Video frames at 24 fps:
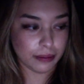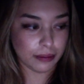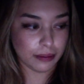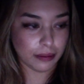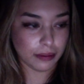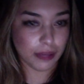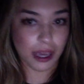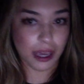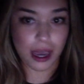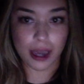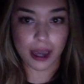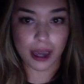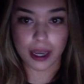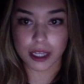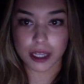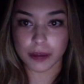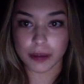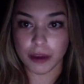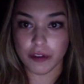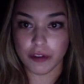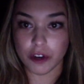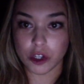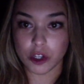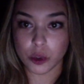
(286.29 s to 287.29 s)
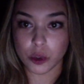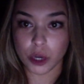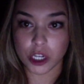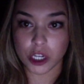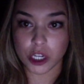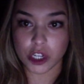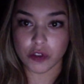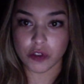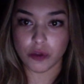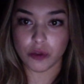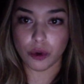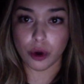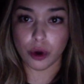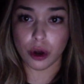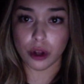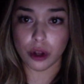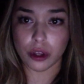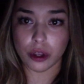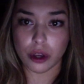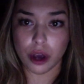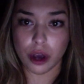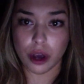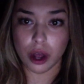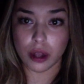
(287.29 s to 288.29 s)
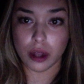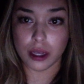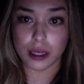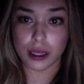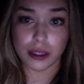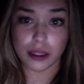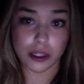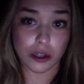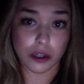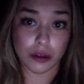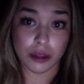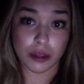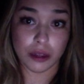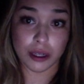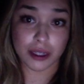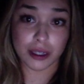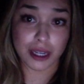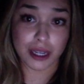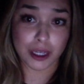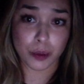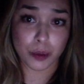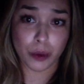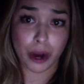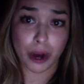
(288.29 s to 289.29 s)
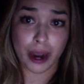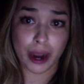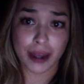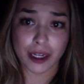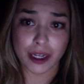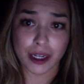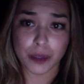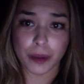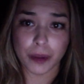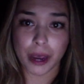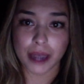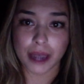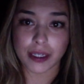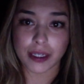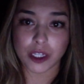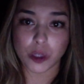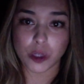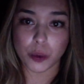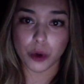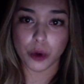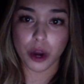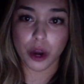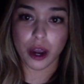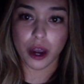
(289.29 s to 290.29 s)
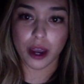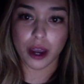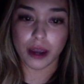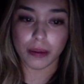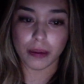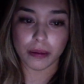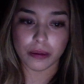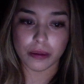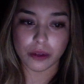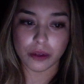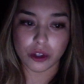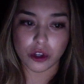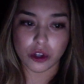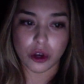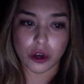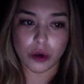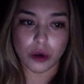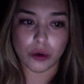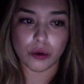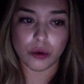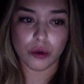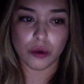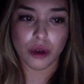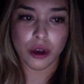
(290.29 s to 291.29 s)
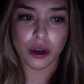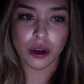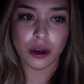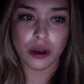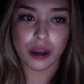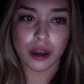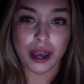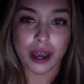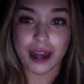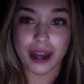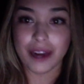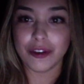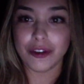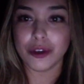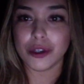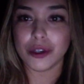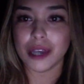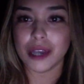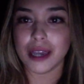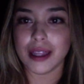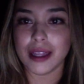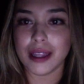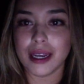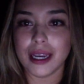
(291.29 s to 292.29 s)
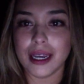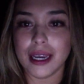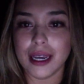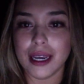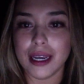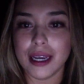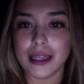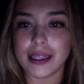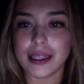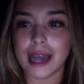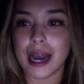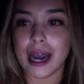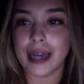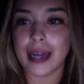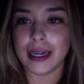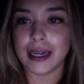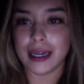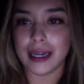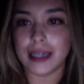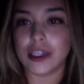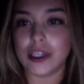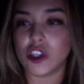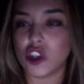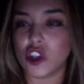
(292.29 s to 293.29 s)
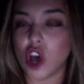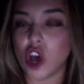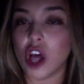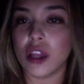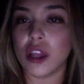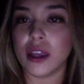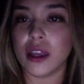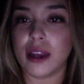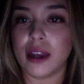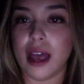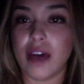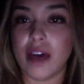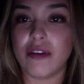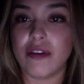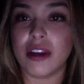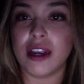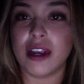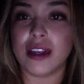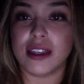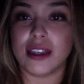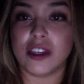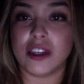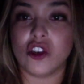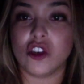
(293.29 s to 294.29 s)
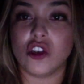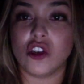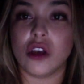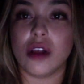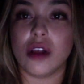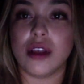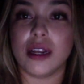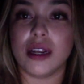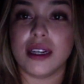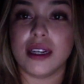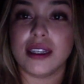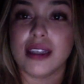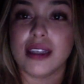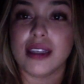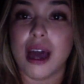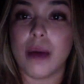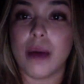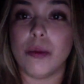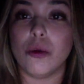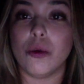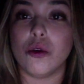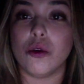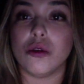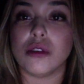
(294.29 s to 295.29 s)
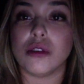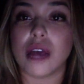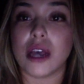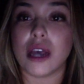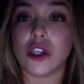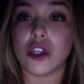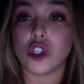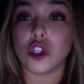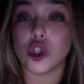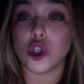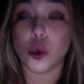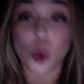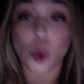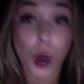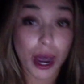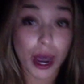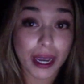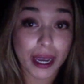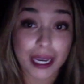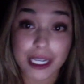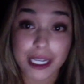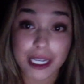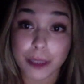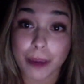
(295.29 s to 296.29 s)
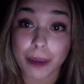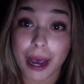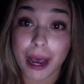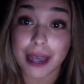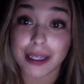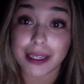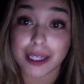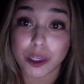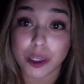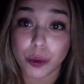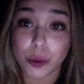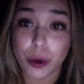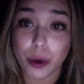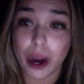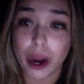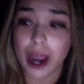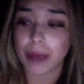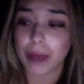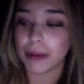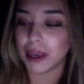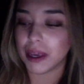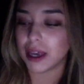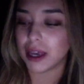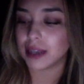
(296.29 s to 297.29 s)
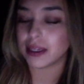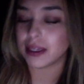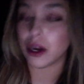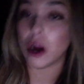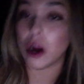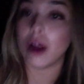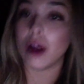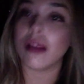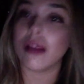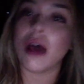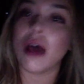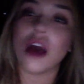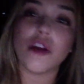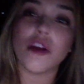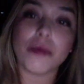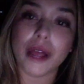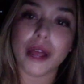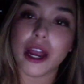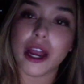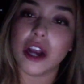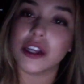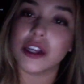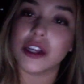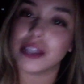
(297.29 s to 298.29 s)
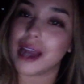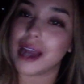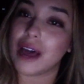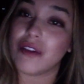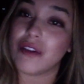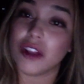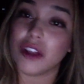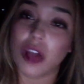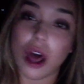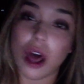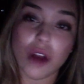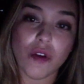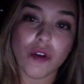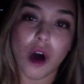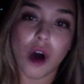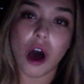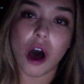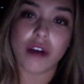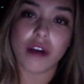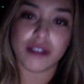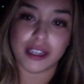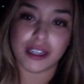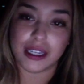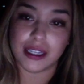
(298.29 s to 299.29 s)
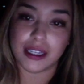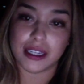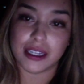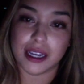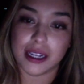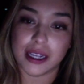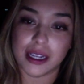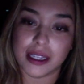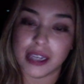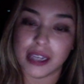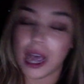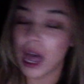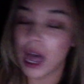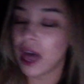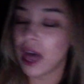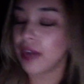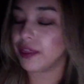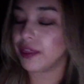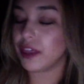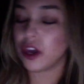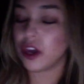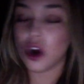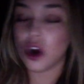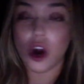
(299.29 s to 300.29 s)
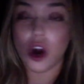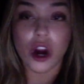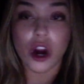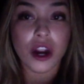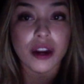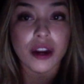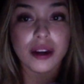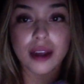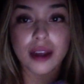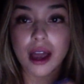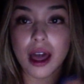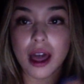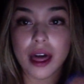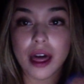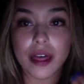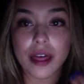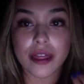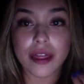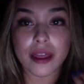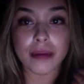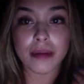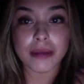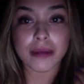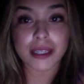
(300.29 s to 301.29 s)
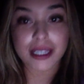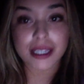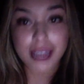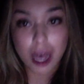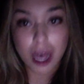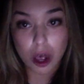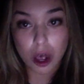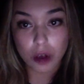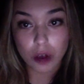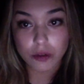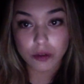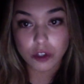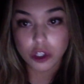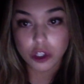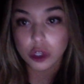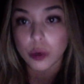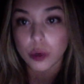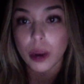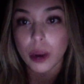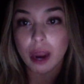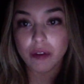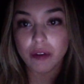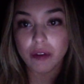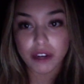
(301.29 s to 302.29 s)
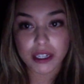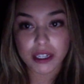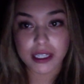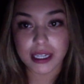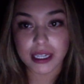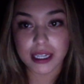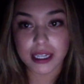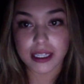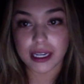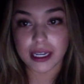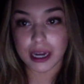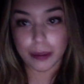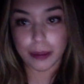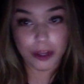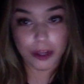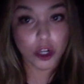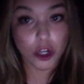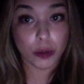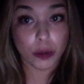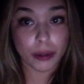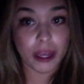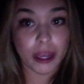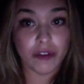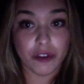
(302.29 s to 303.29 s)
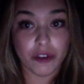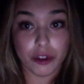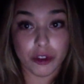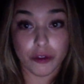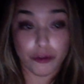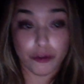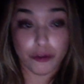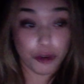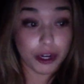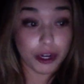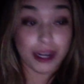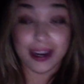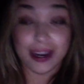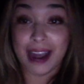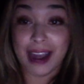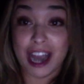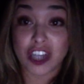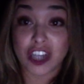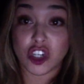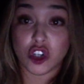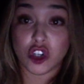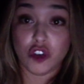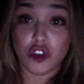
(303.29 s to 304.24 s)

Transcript: yeah, I guess my first question for all y'all is, do you think Des Bryant is past his prime? So, and if you say that he is, I need solid evidence and solid examples as to why he is past his prime, because there are a lot of players that have a lot of off seasons that aren't themselves through every season. I mean, you're playing for the freaking National